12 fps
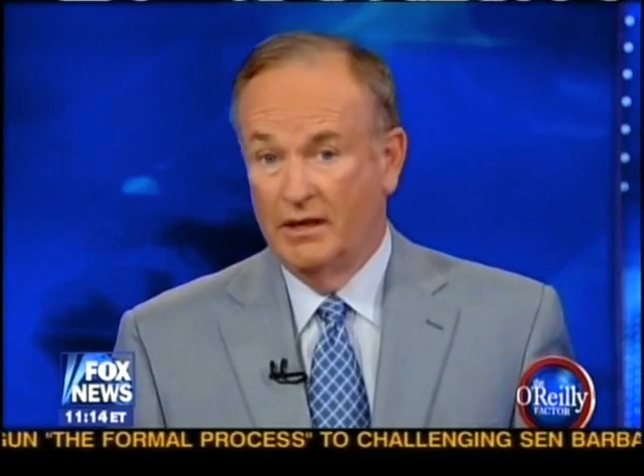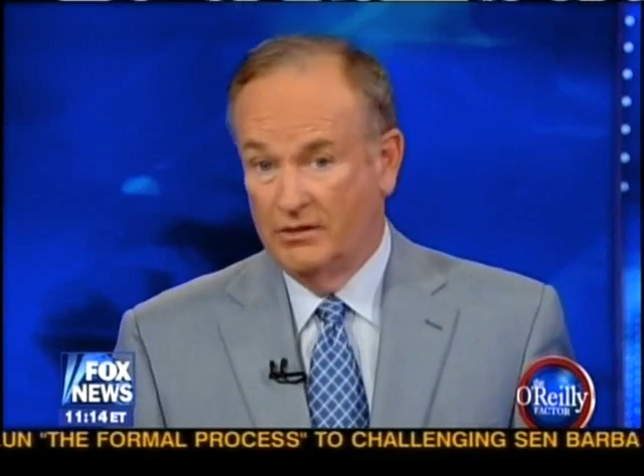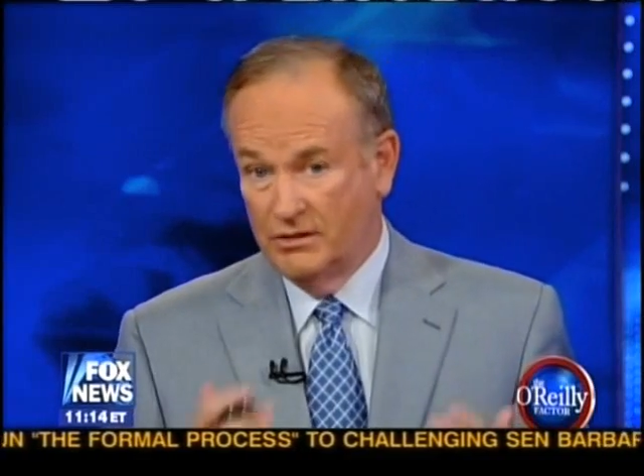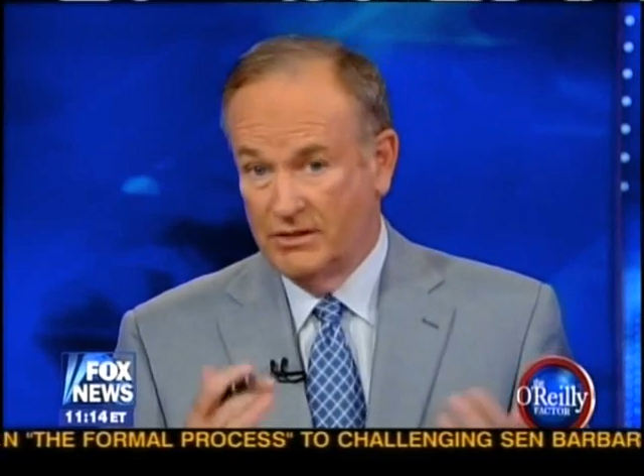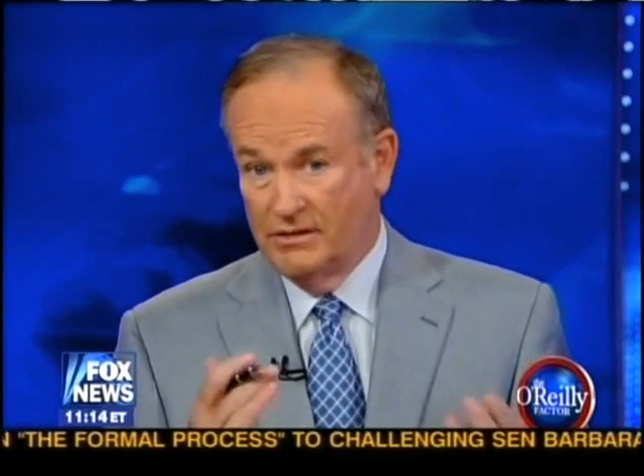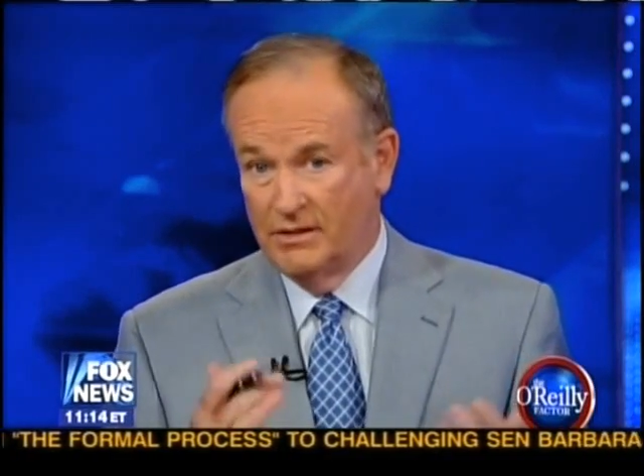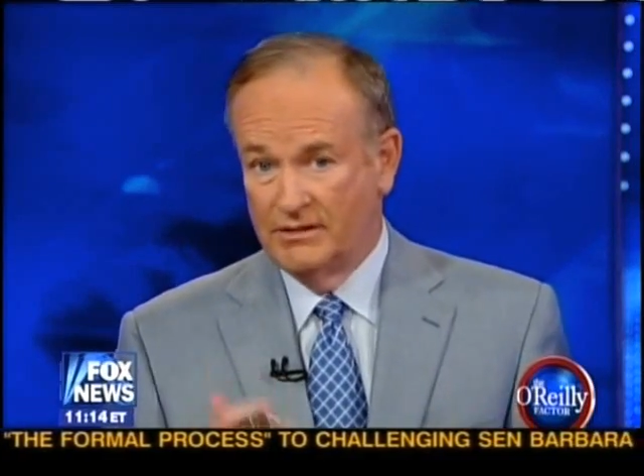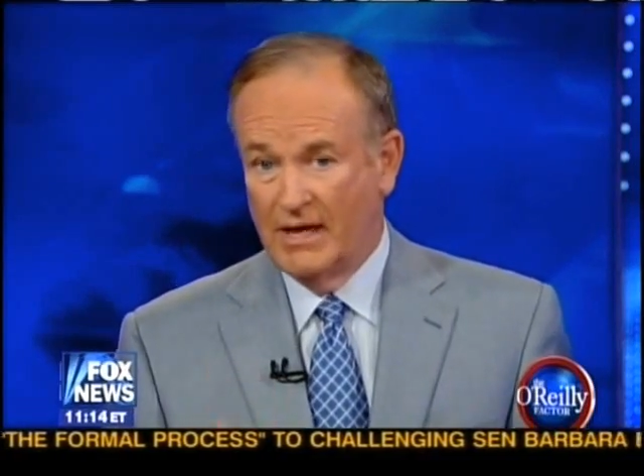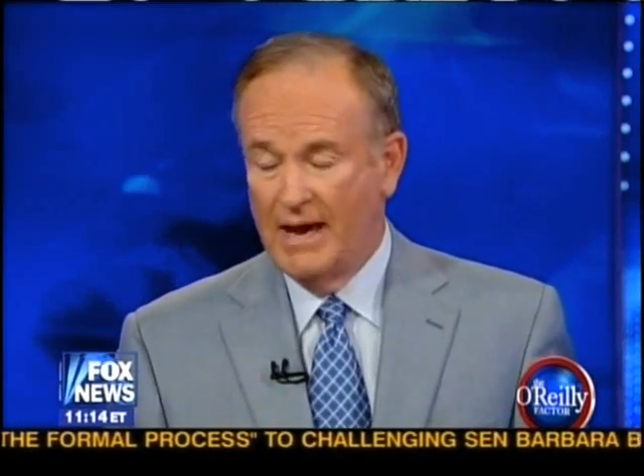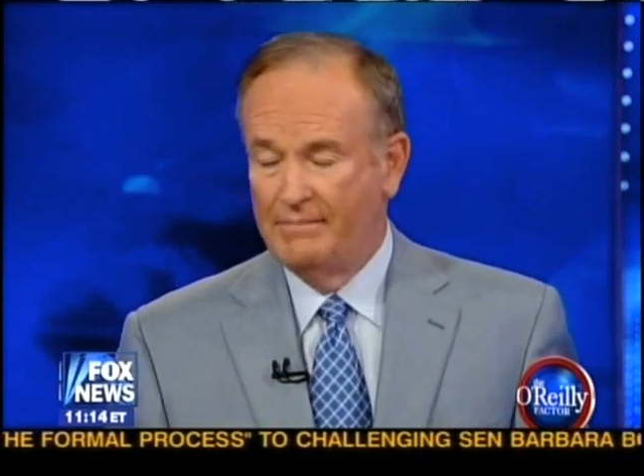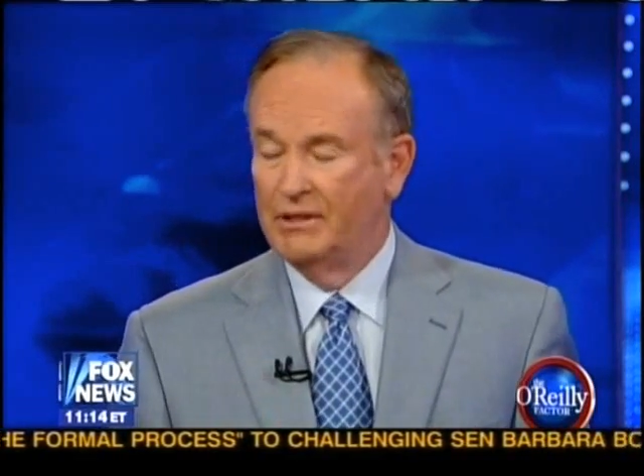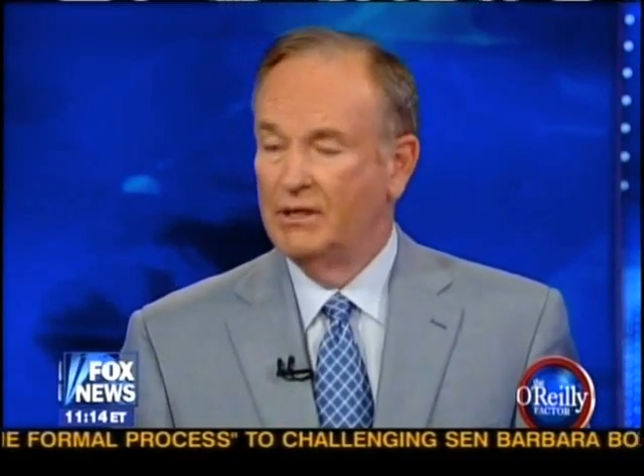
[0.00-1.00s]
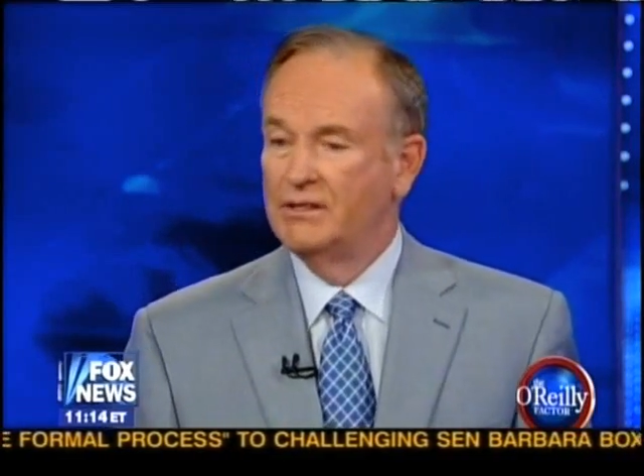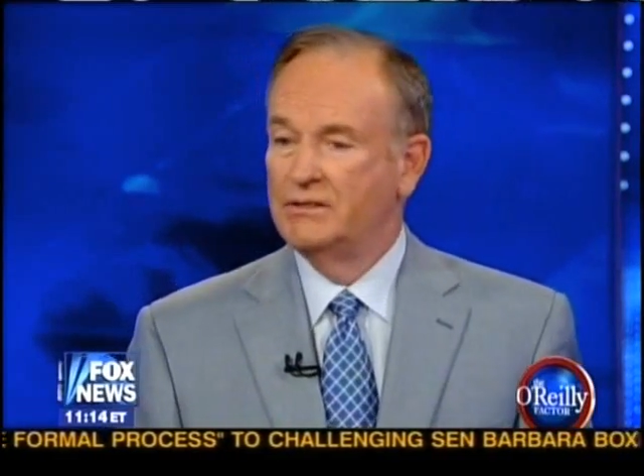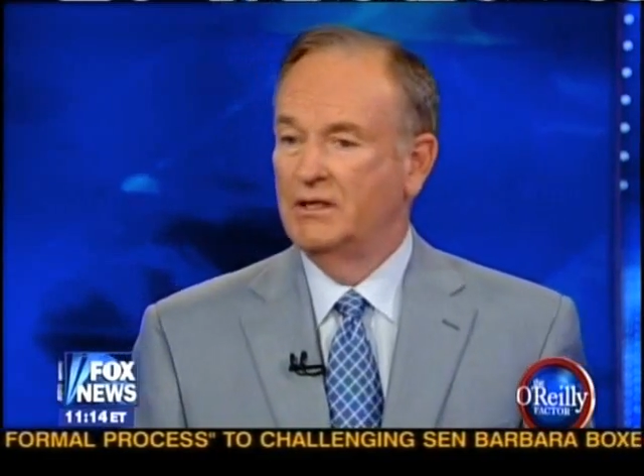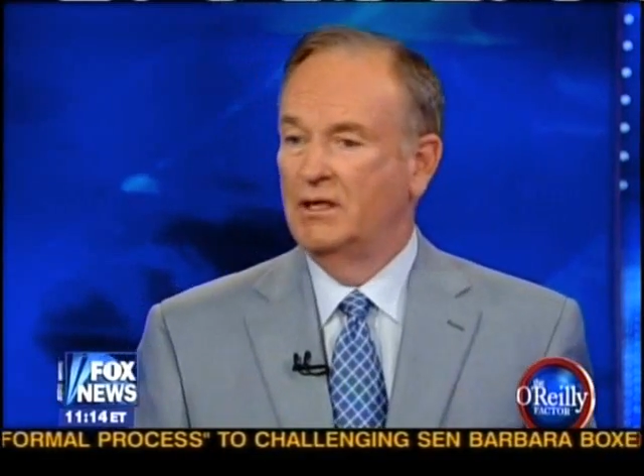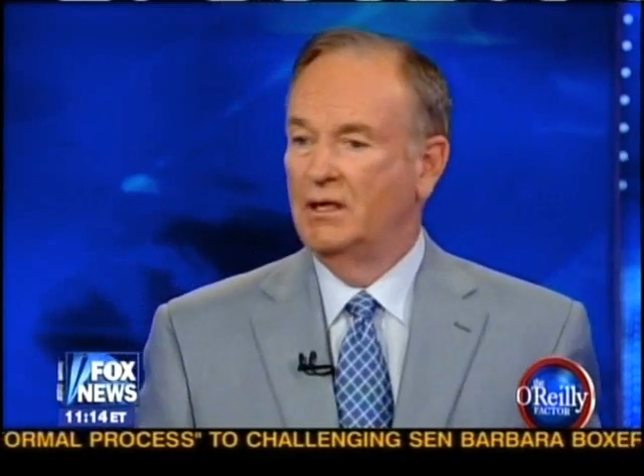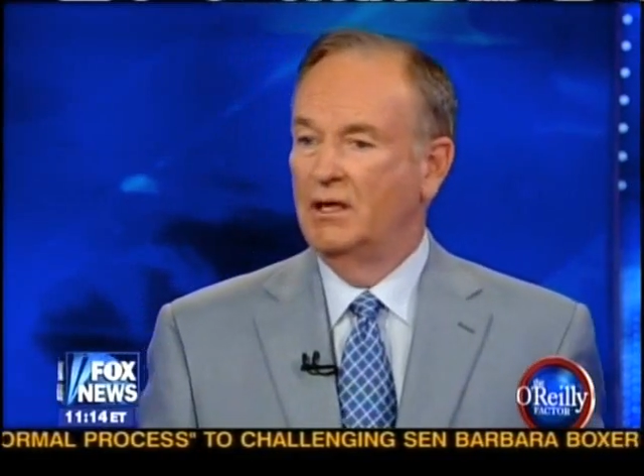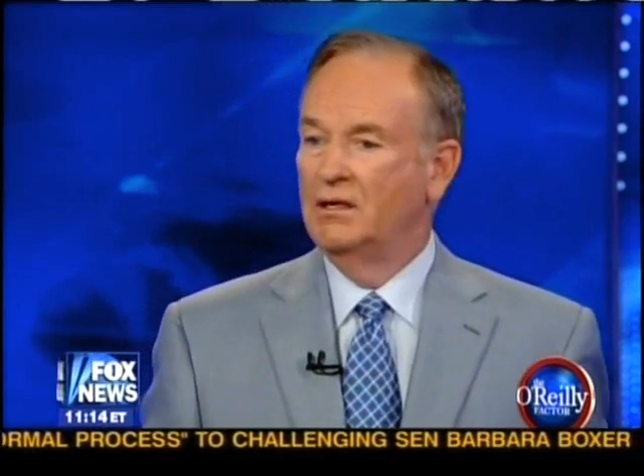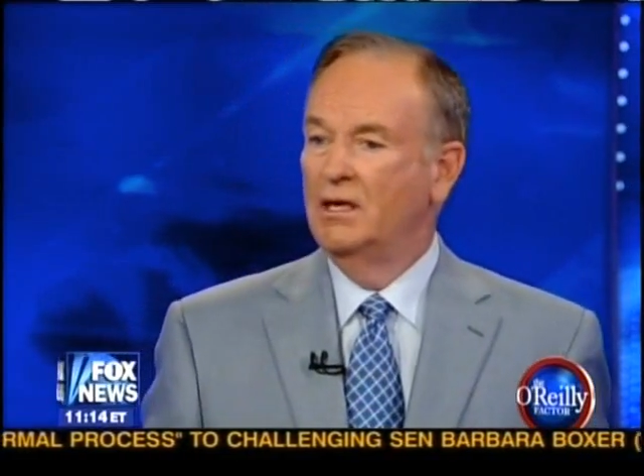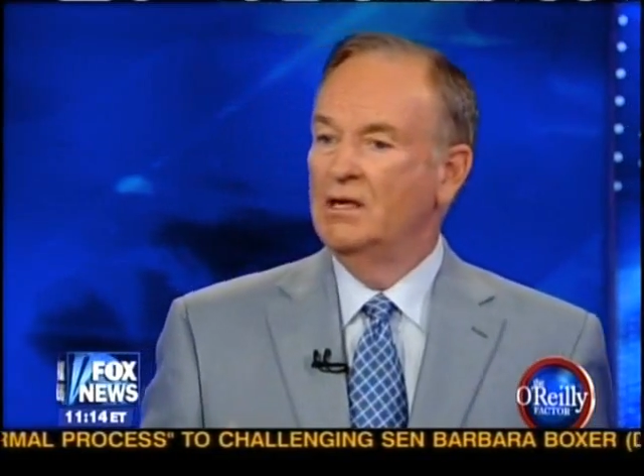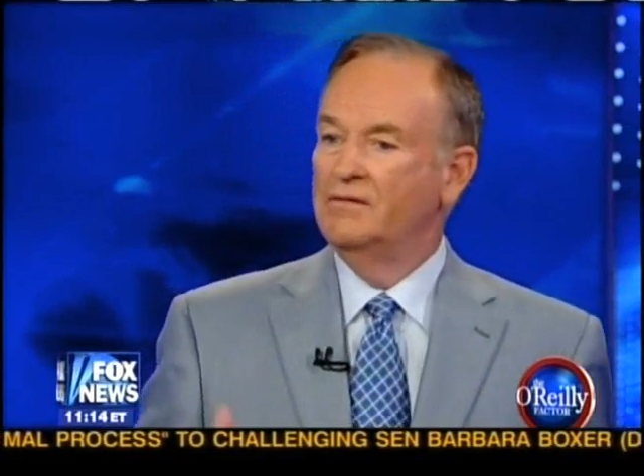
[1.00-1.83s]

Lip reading: and just this happened on CNN,